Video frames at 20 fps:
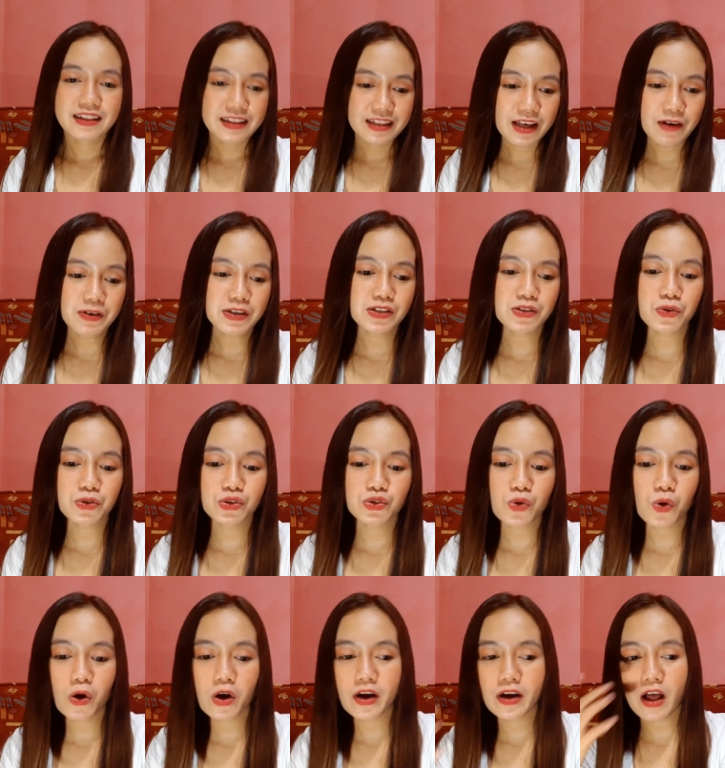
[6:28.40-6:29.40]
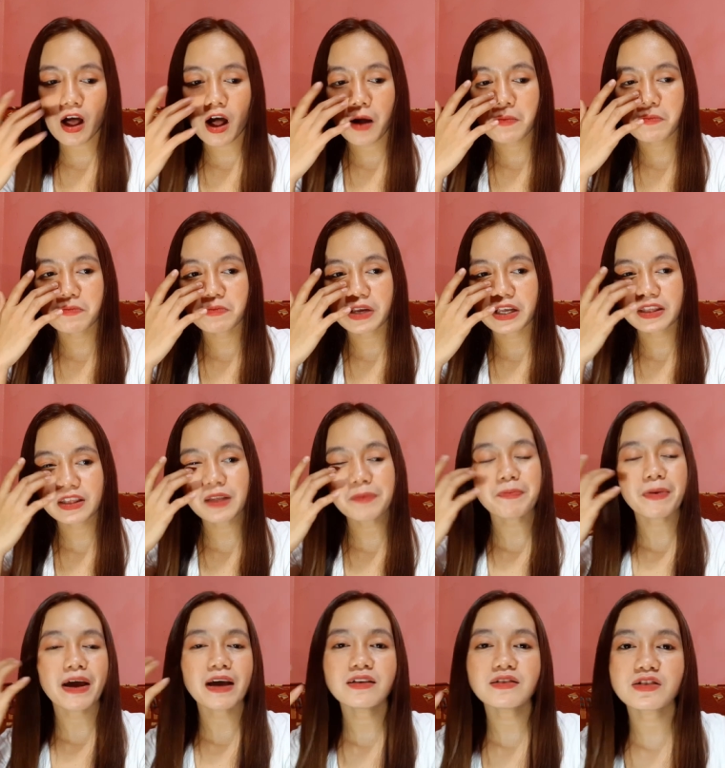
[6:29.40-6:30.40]
That was so short. Um, it
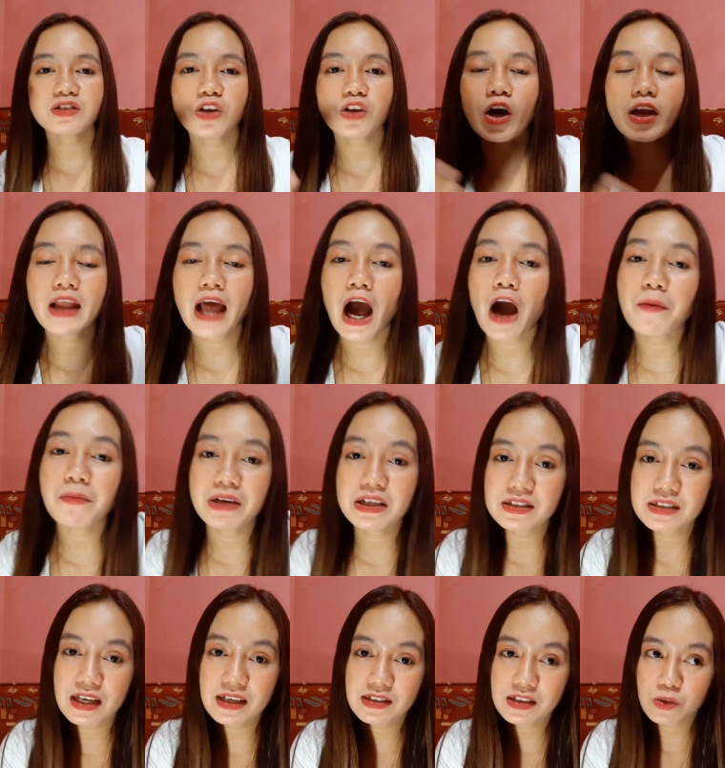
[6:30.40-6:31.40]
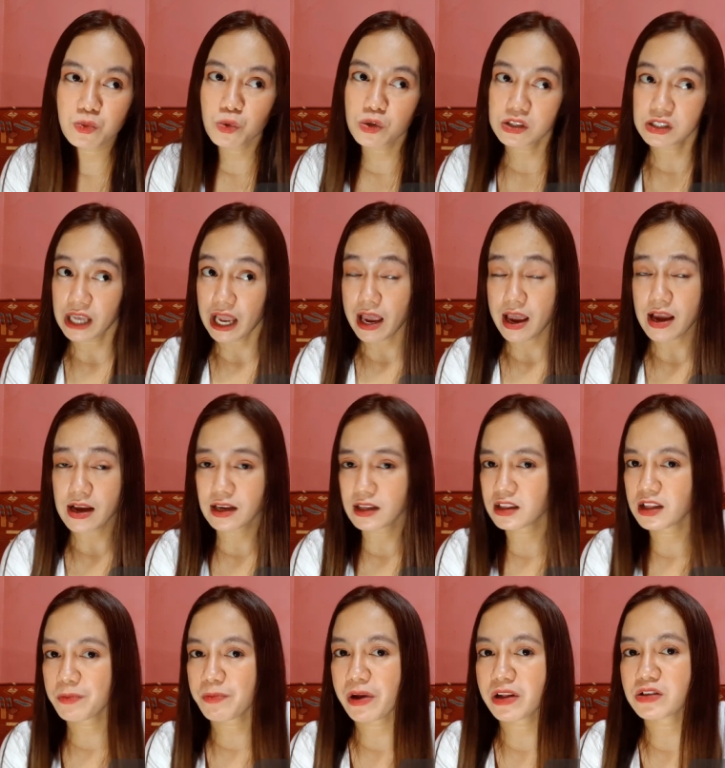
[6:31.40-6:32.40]
depends on how many takes it will take.
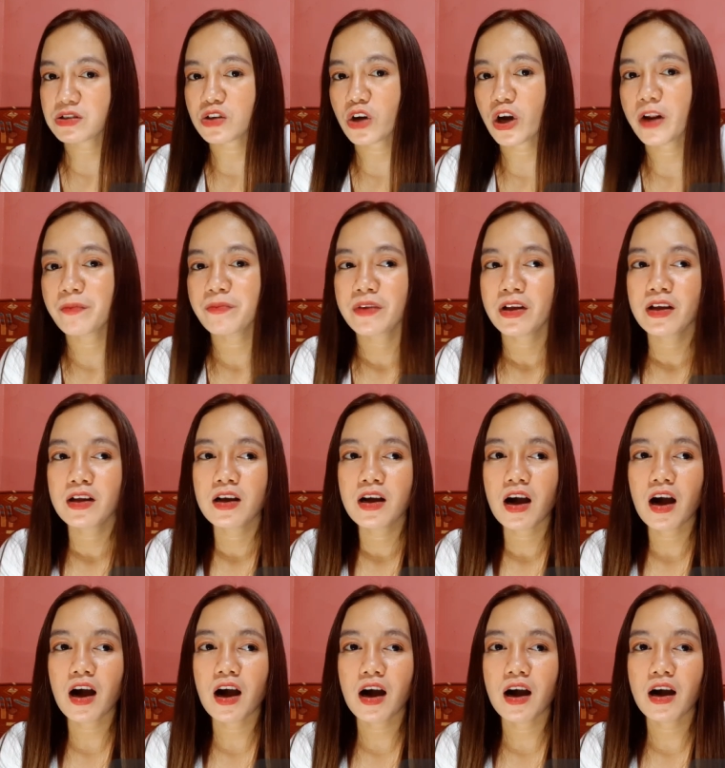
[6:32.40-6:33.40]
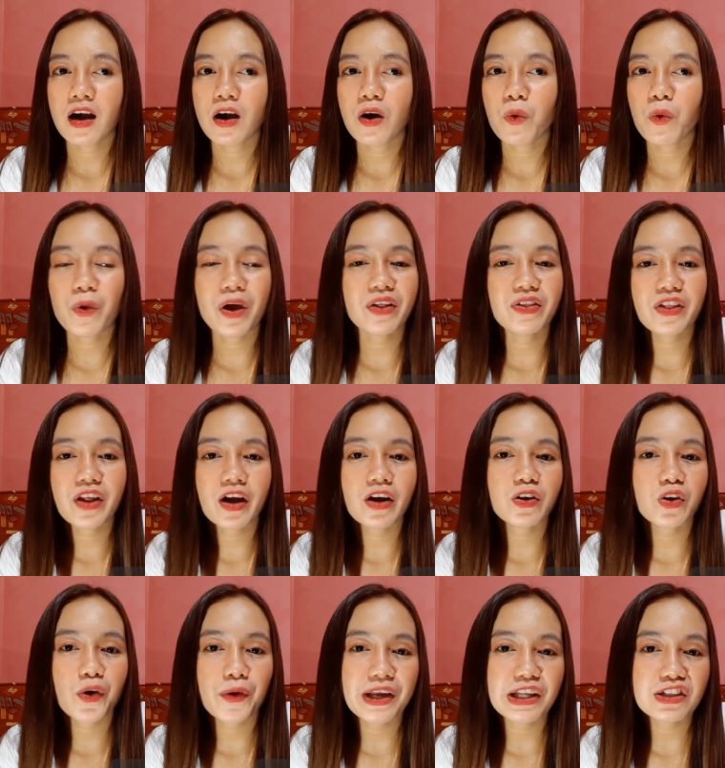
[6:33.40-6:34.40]
It depends on uh, when they
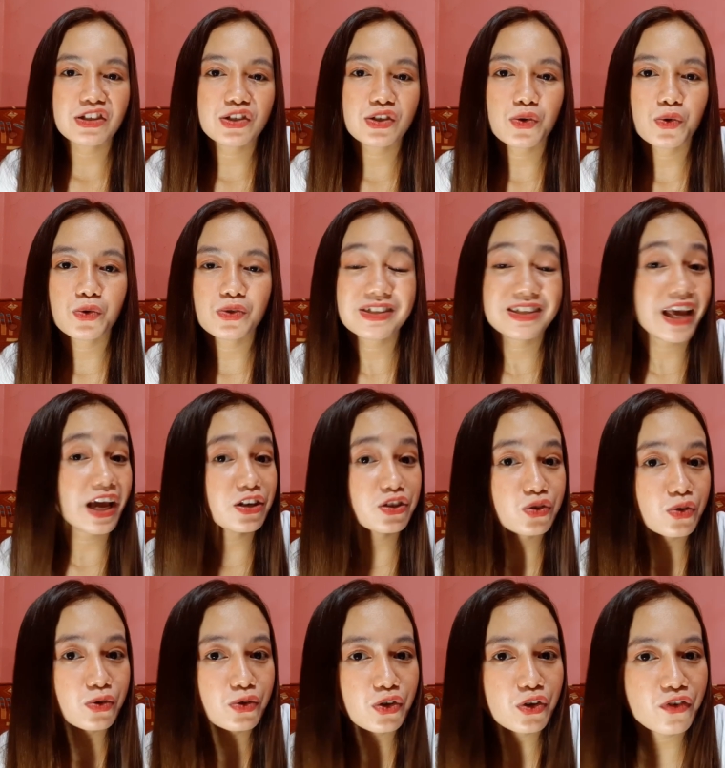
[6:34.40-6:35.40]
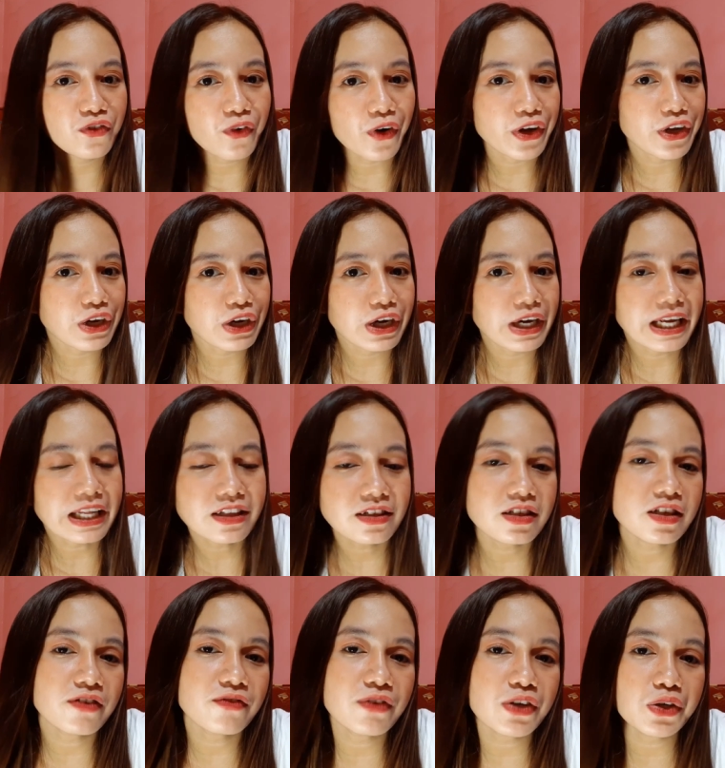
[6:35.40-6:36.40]
are going to schedule you for your
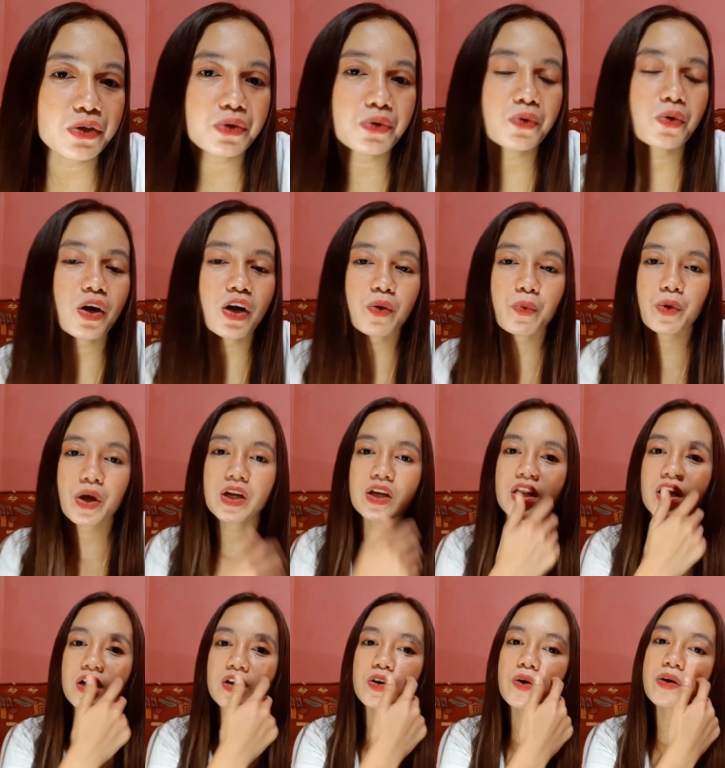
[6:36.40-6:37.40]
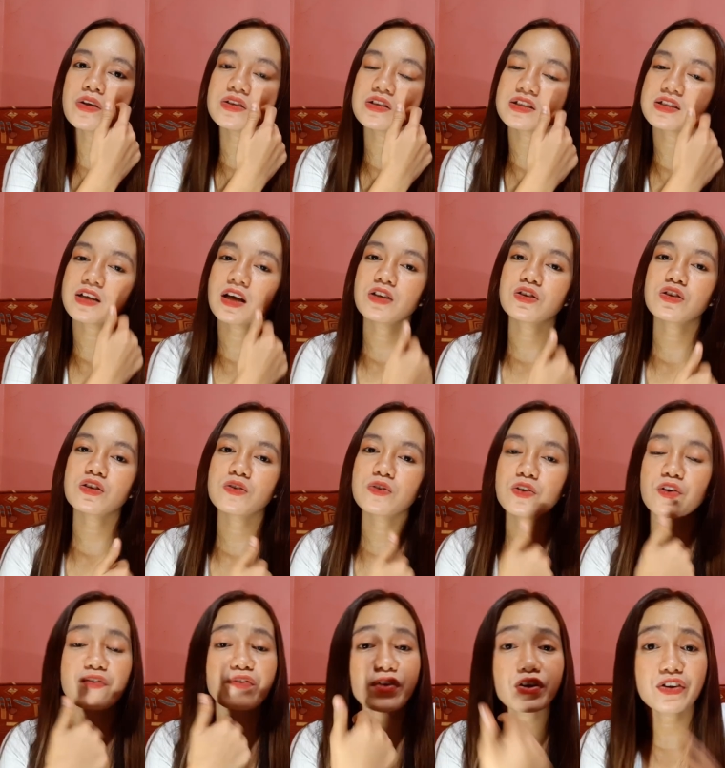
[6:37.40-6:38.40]
interview or when they are going to schedule
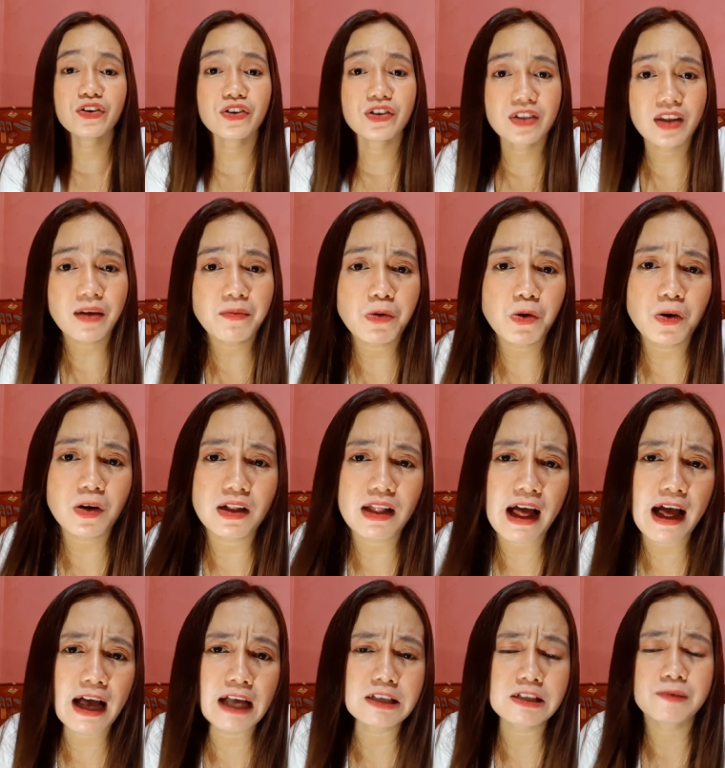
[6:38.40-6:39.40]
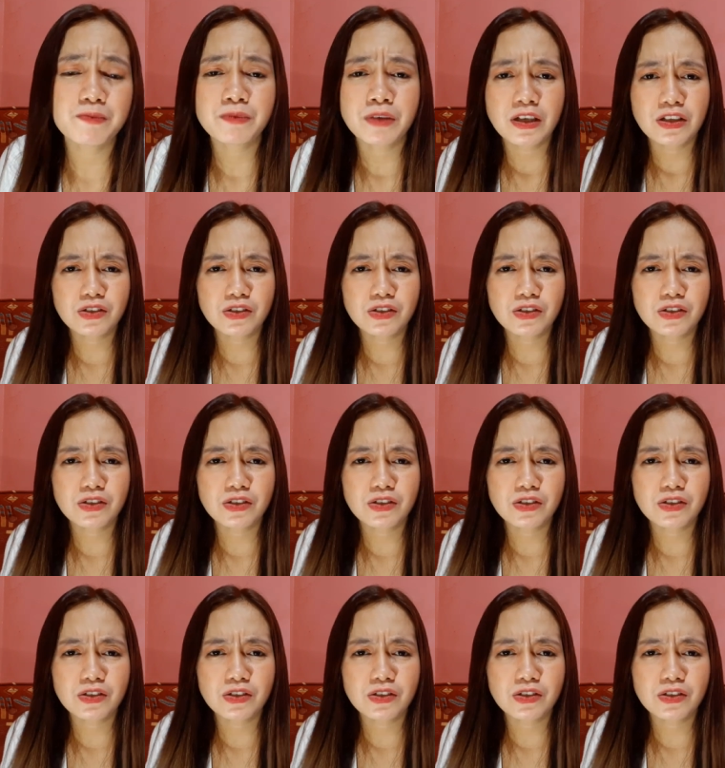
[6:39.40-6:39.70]
you for your demo class.